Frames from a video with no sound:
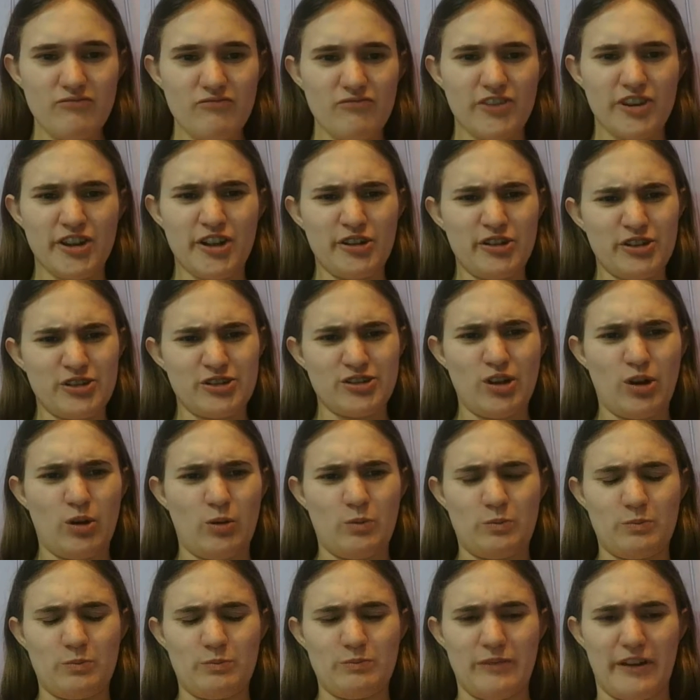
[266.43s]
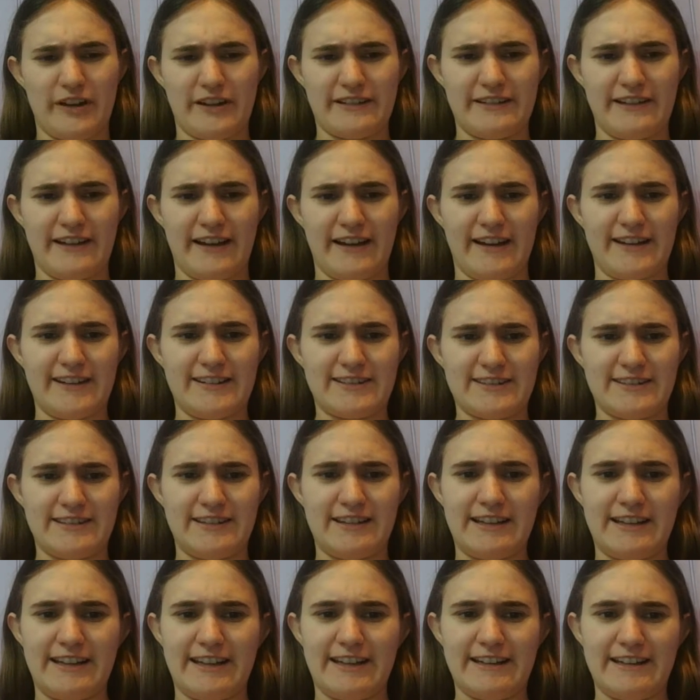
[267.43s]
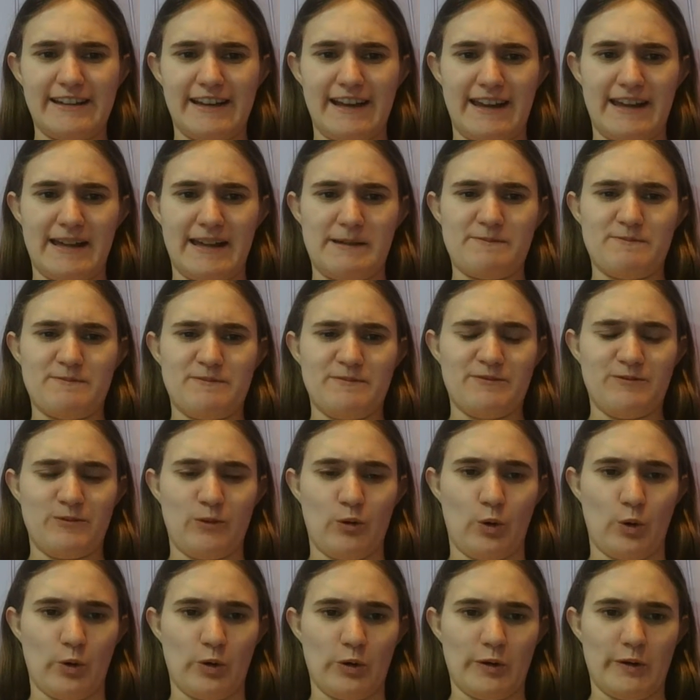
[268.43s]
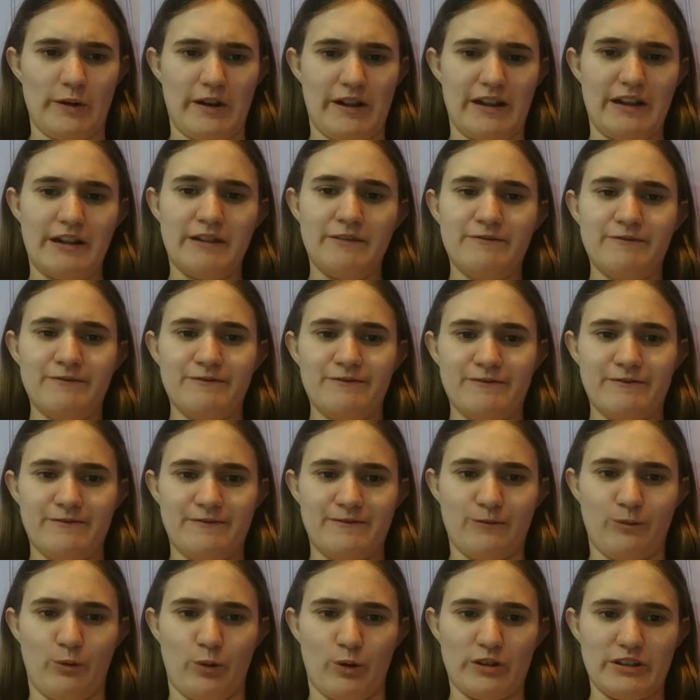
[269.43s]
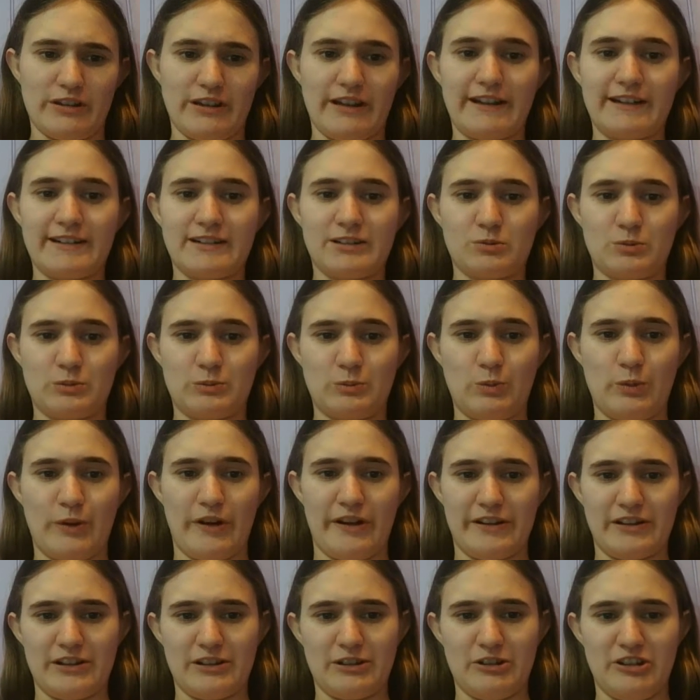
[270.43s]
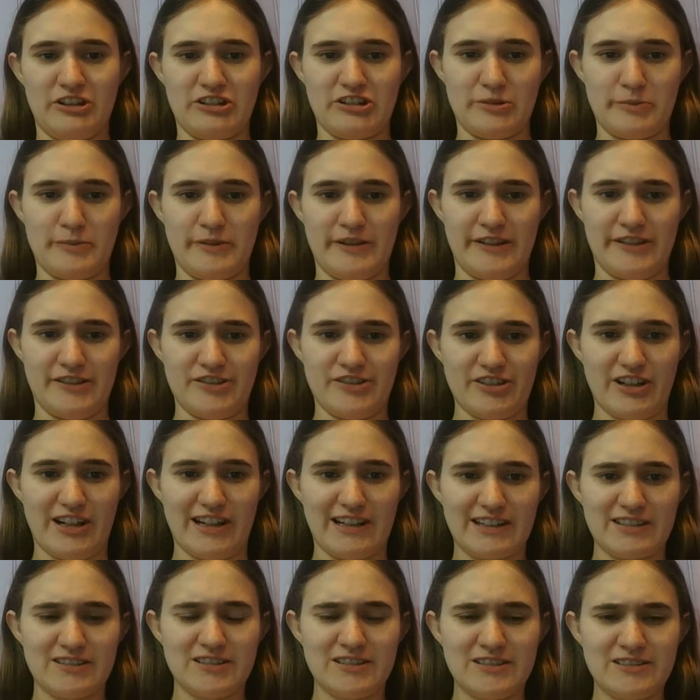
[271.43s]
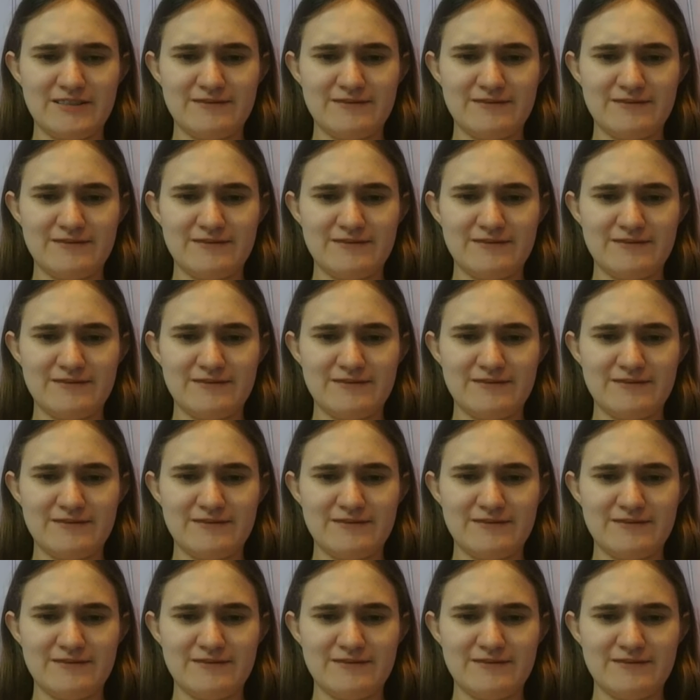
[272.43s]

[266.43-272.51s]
there is no like nice neat name for a 4-legged winged European dragon.